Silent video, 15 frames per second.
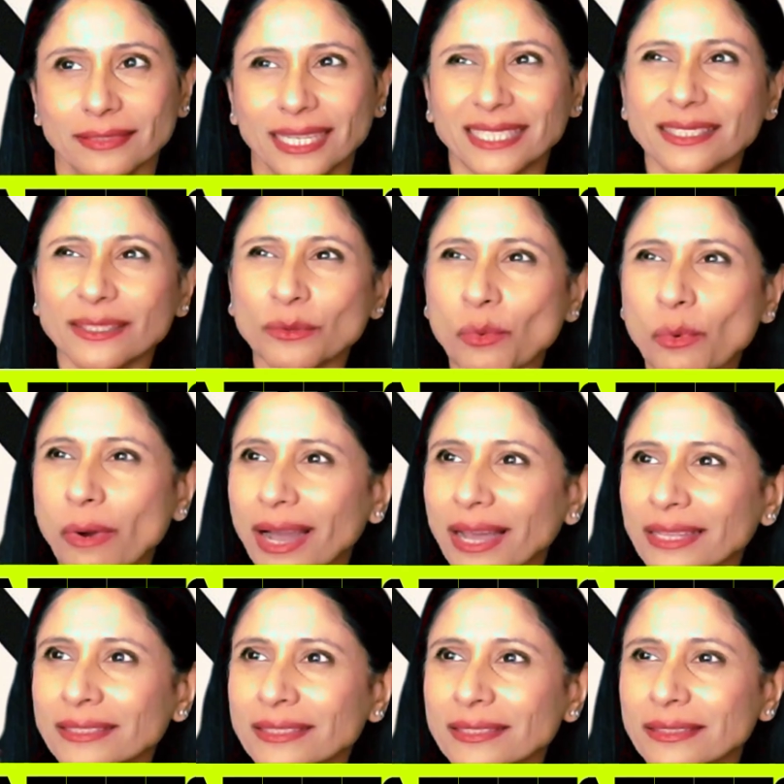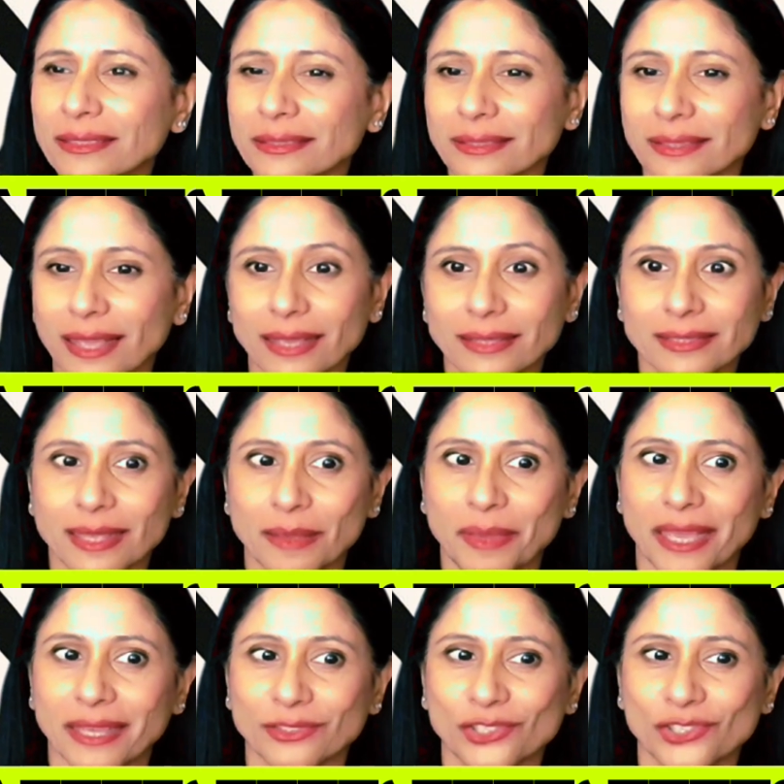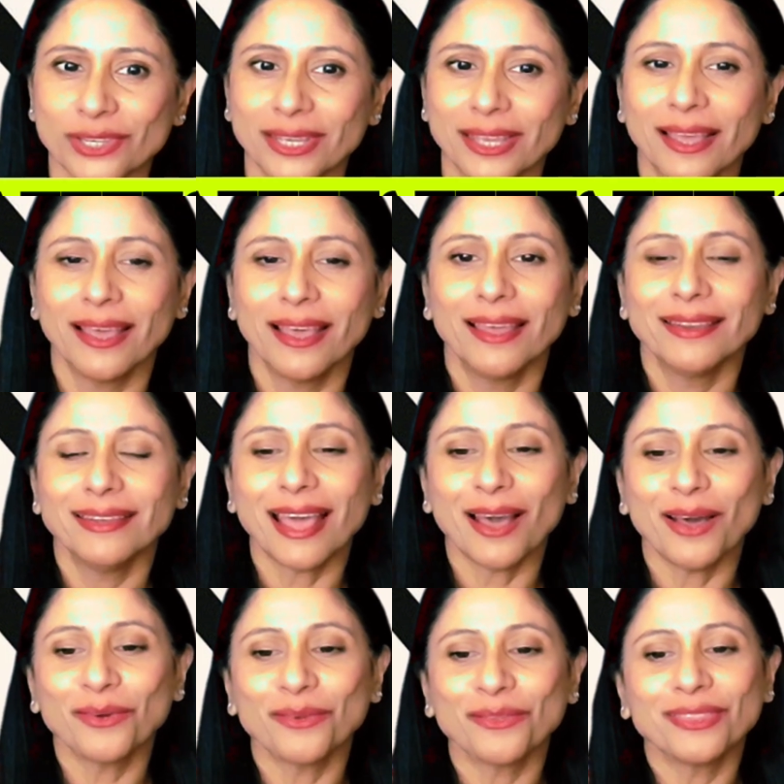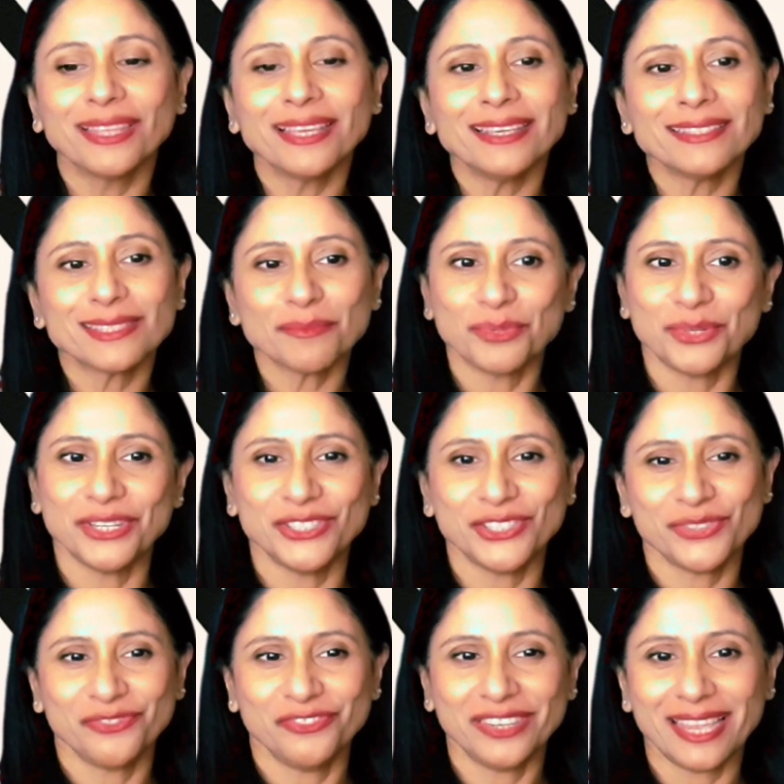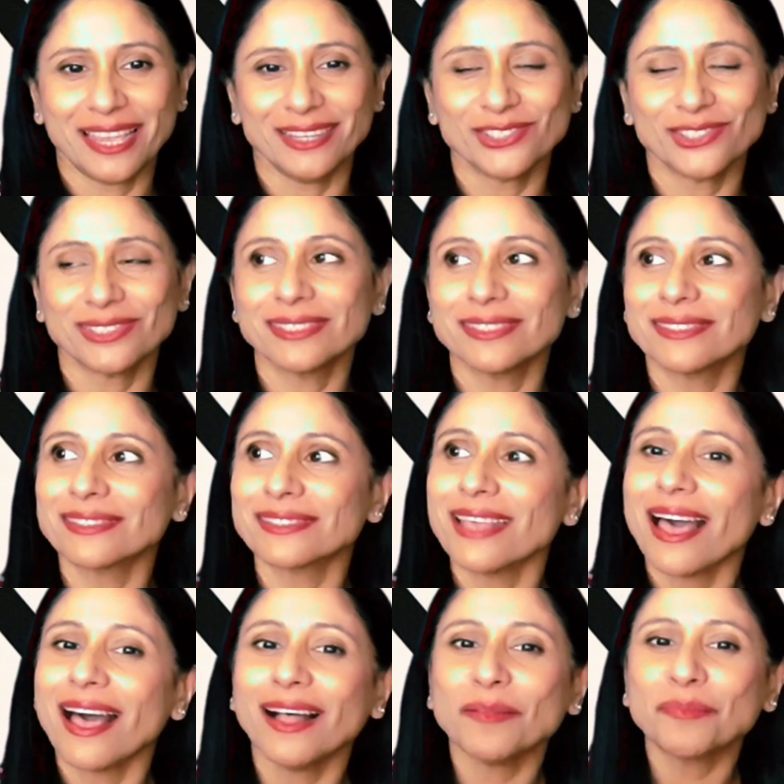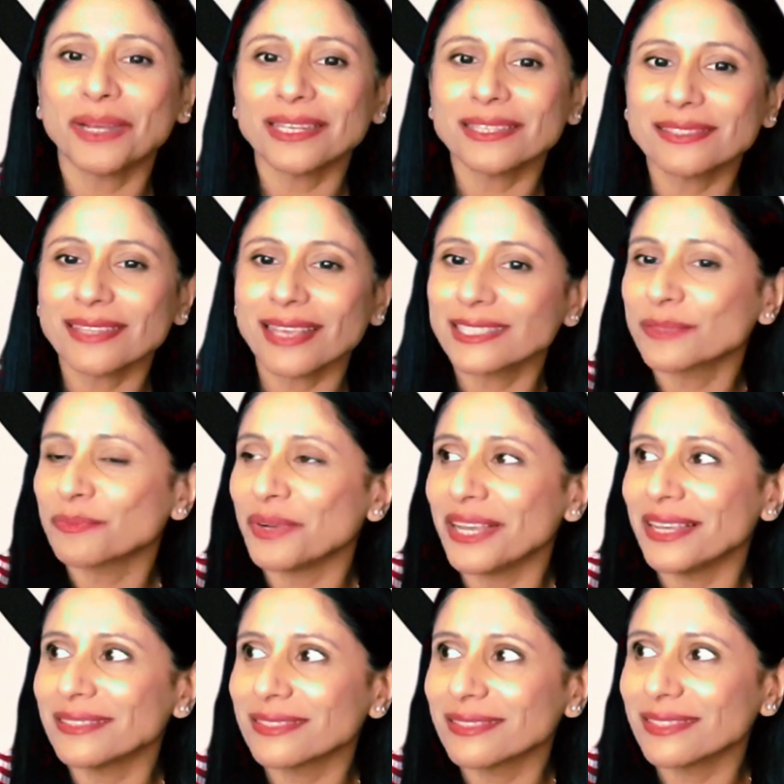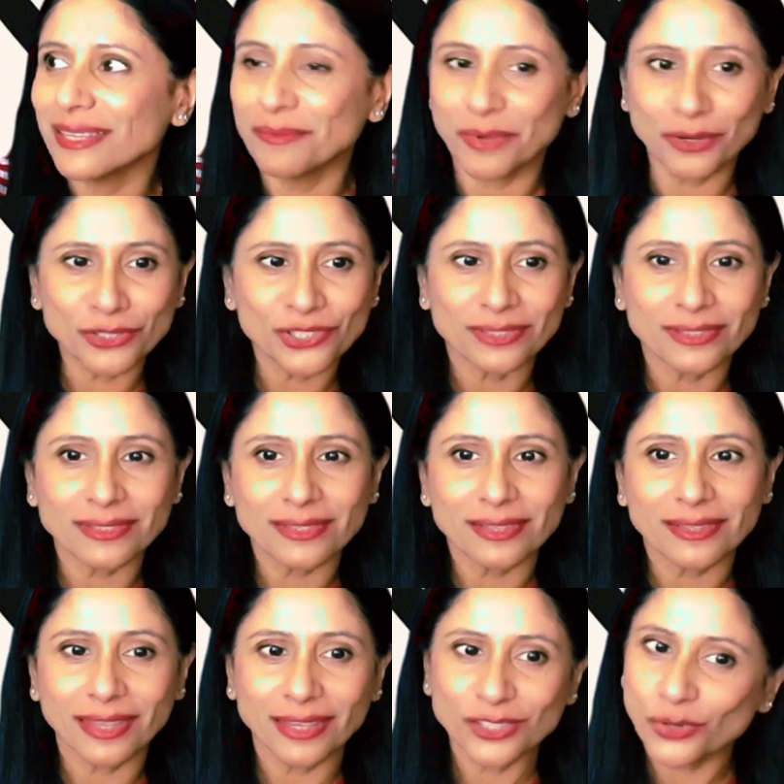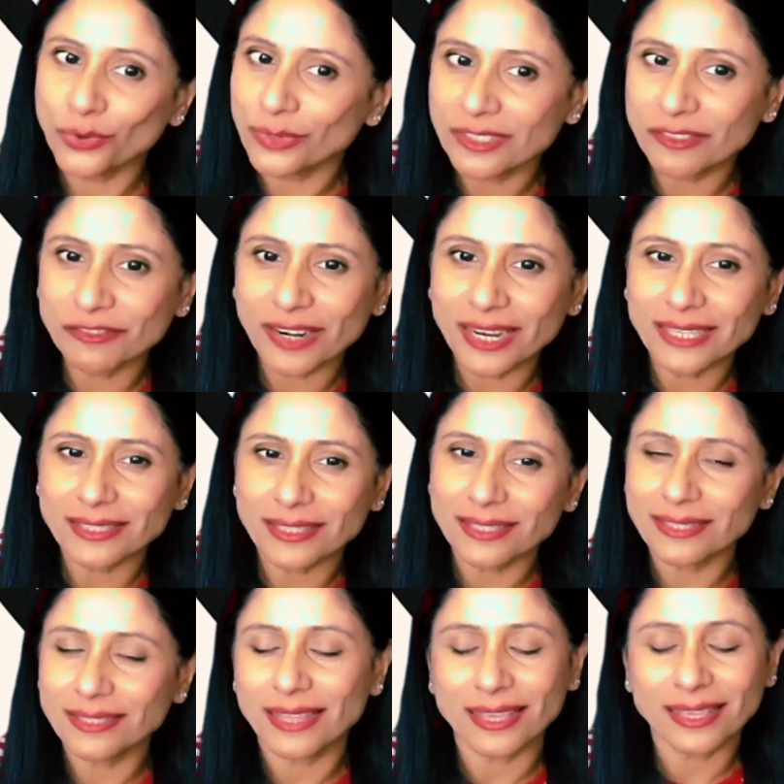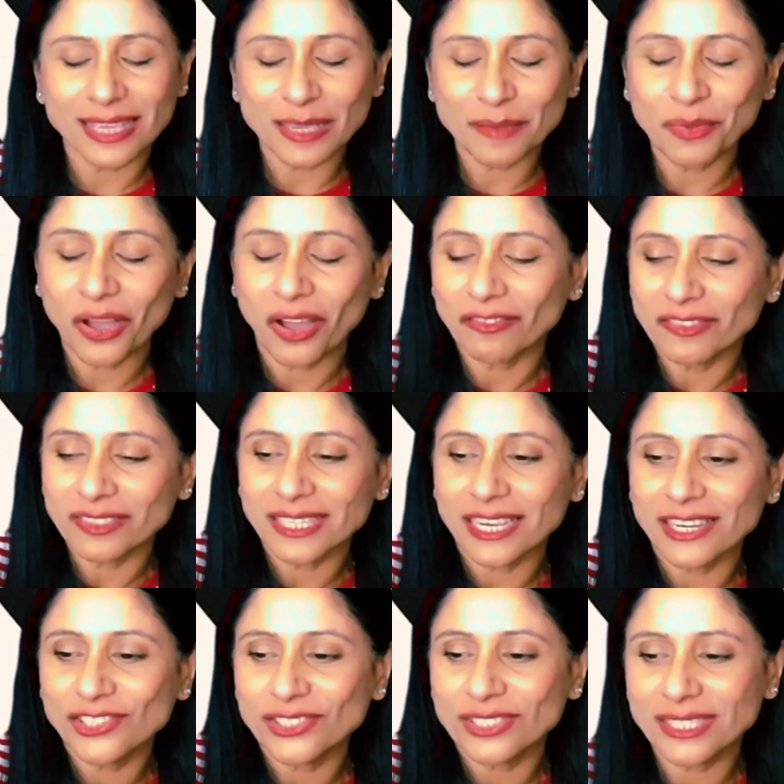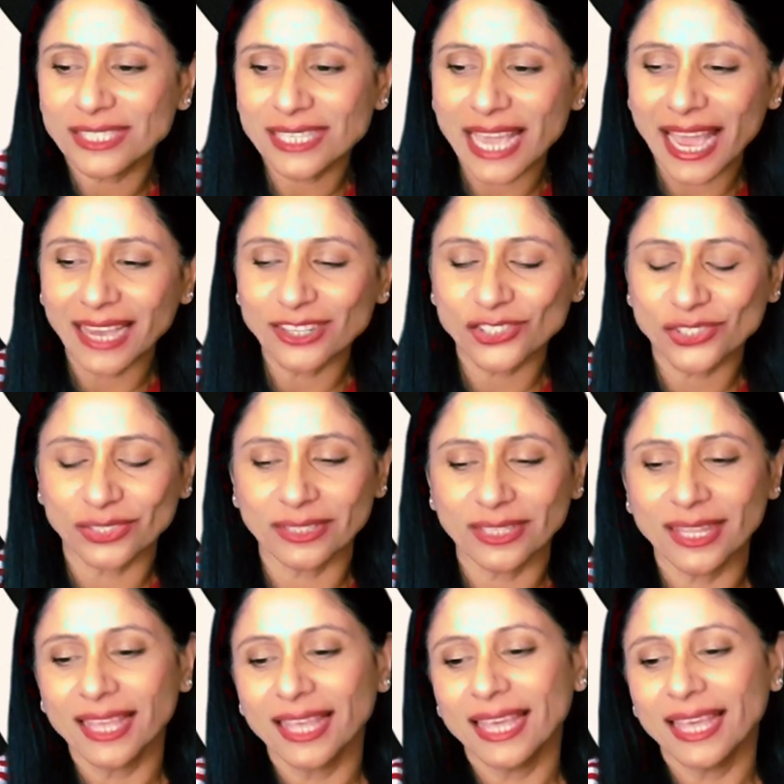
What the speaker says: He did what? SMH. Now, these abbreviations help us express emotions. They shorten phrases. They keep conversations casual.